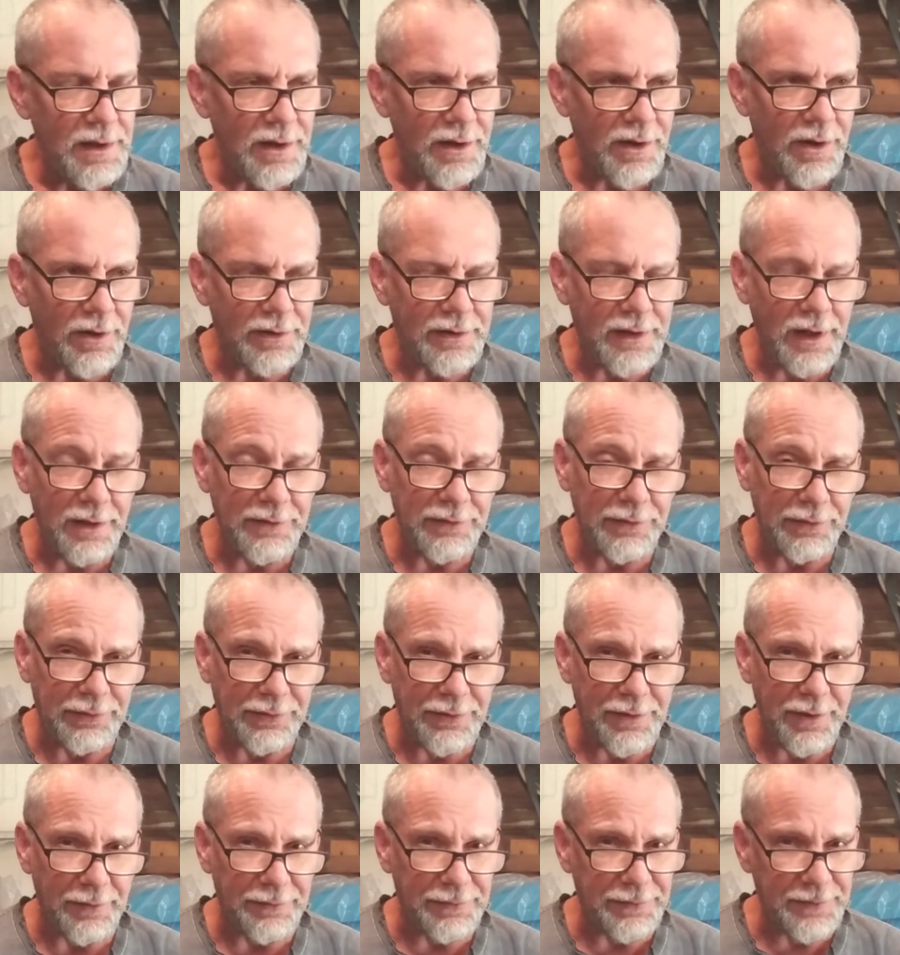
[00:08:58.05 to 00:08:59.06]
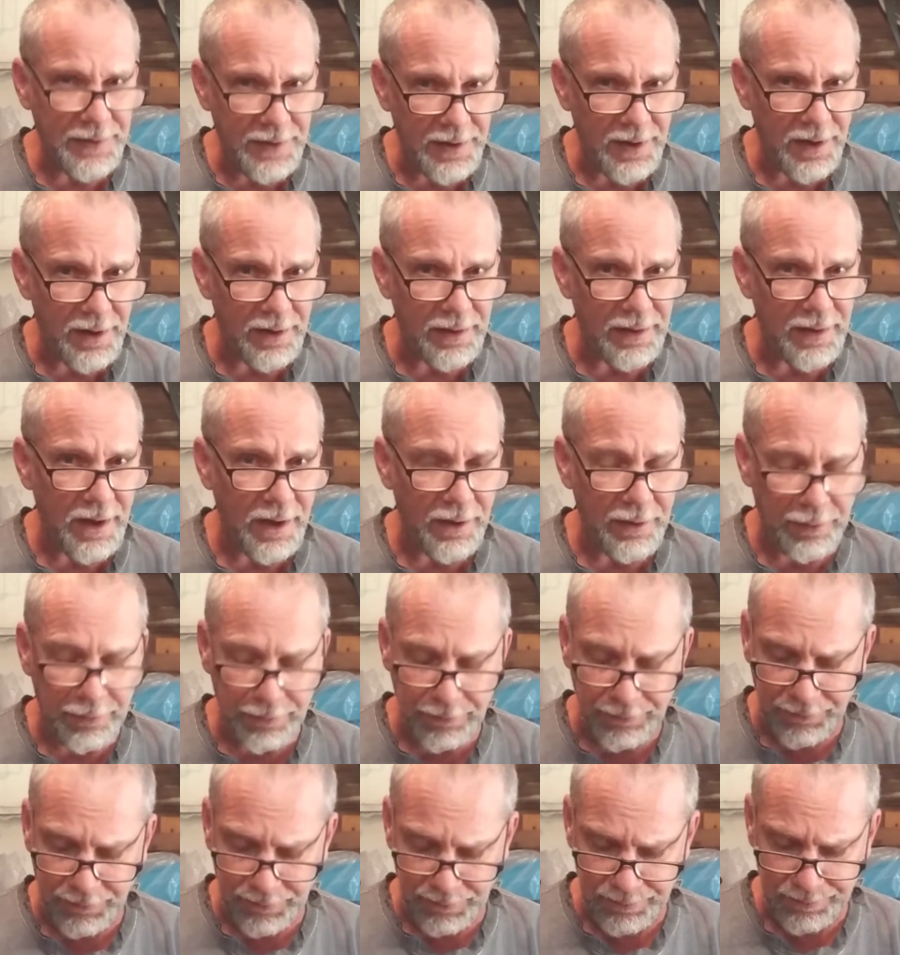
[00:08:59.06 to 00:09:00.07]
all kinds of stuff cut out
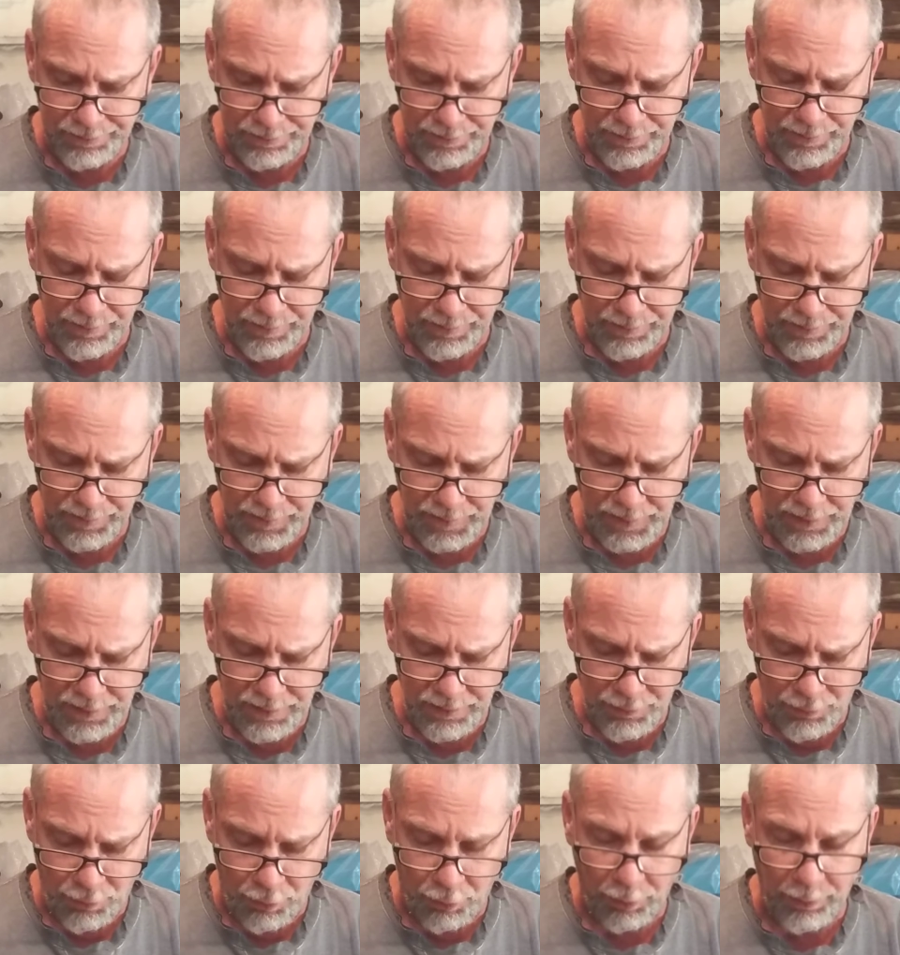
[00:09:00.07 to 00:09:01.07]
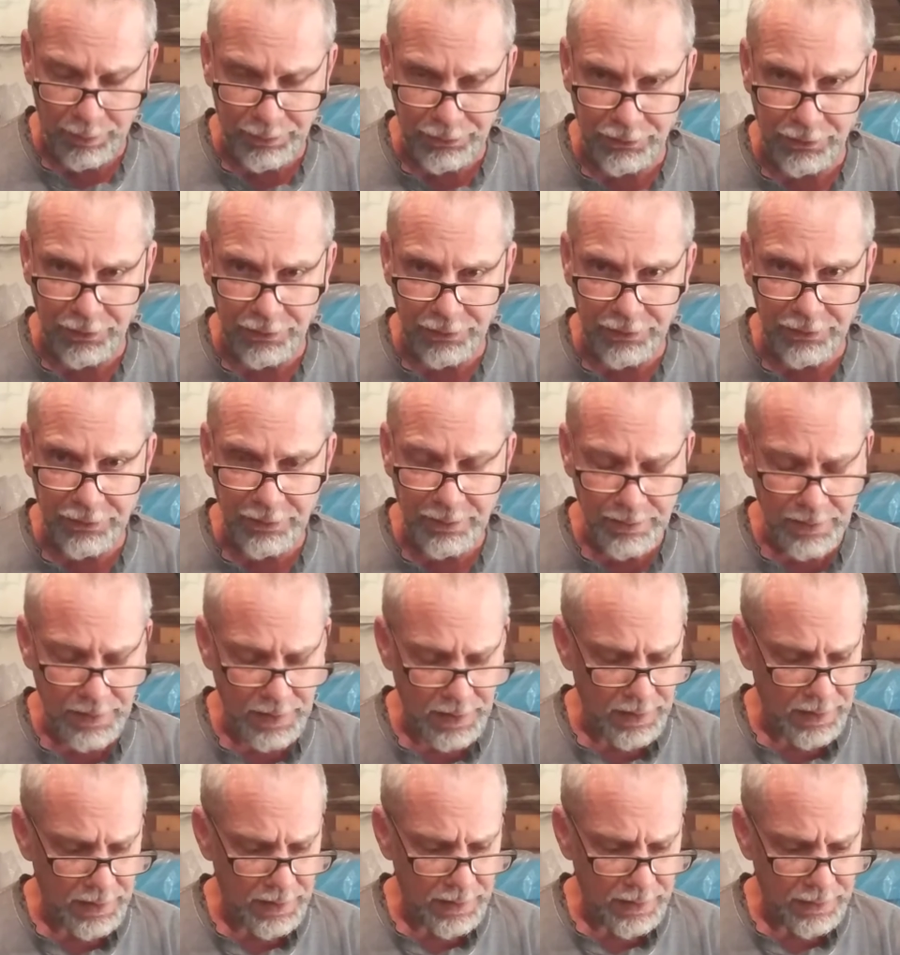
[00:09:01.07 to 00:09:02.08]
of corpses
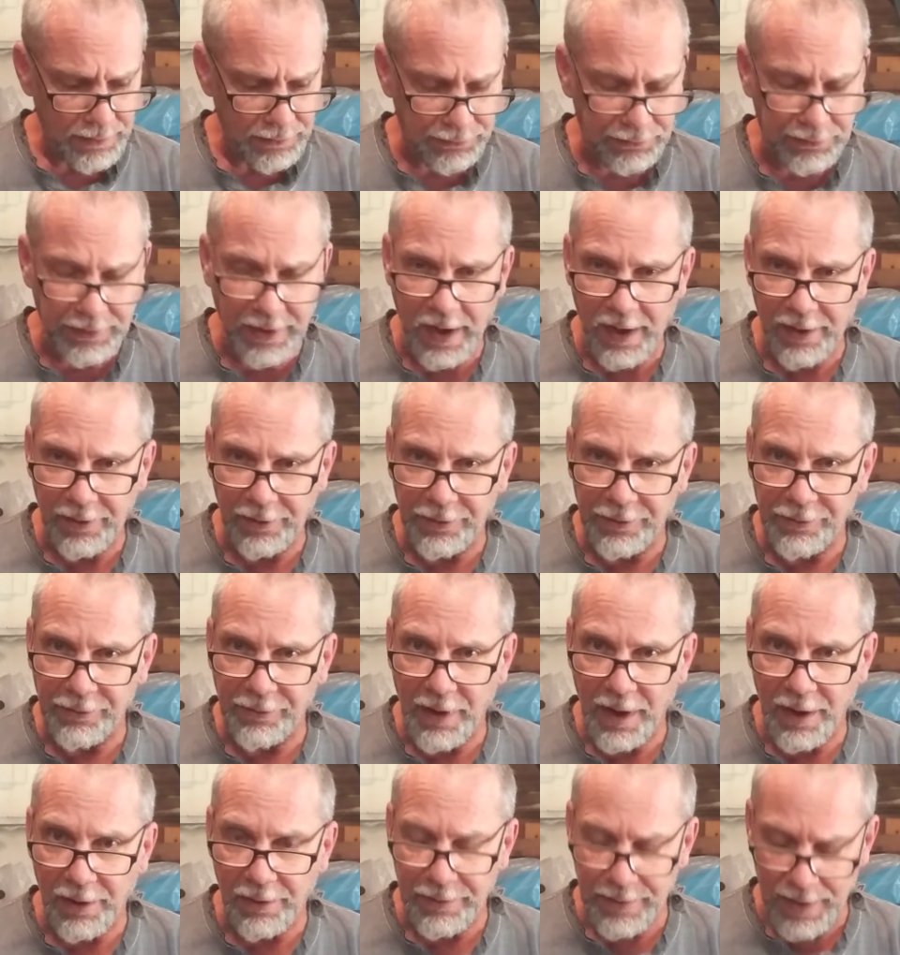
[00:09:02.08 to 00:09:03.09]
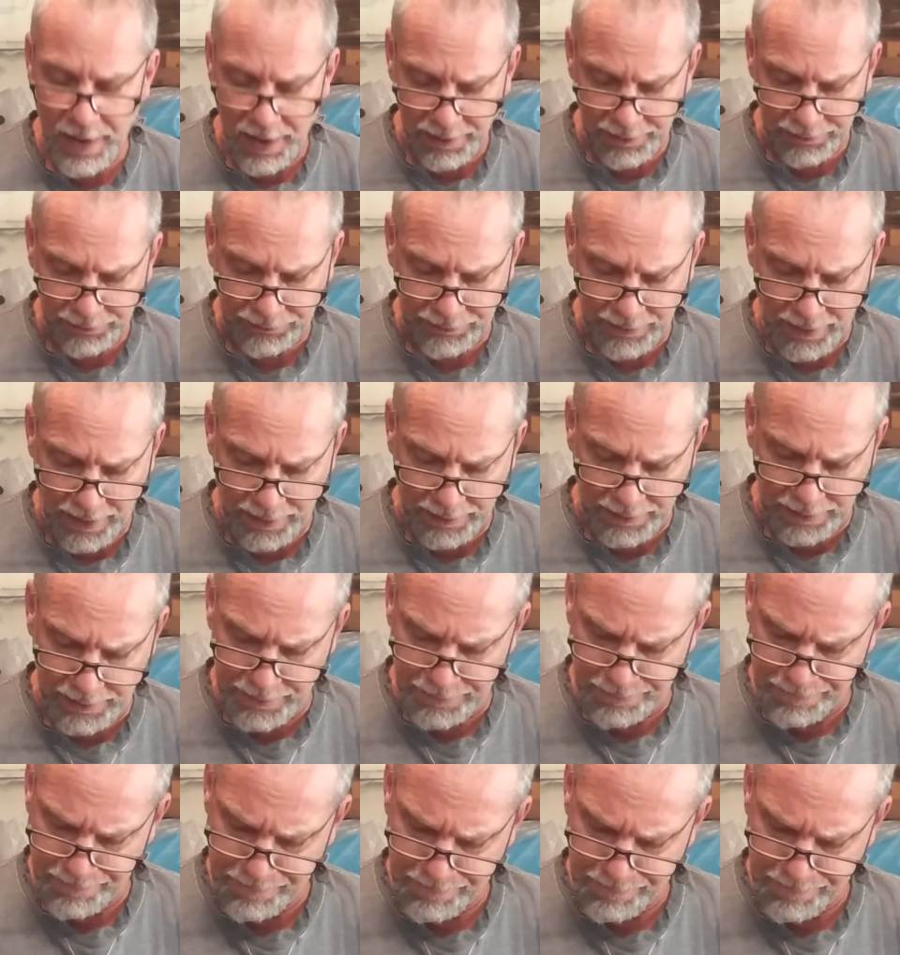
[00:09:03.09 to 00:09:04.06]
scattered around Nagasaki.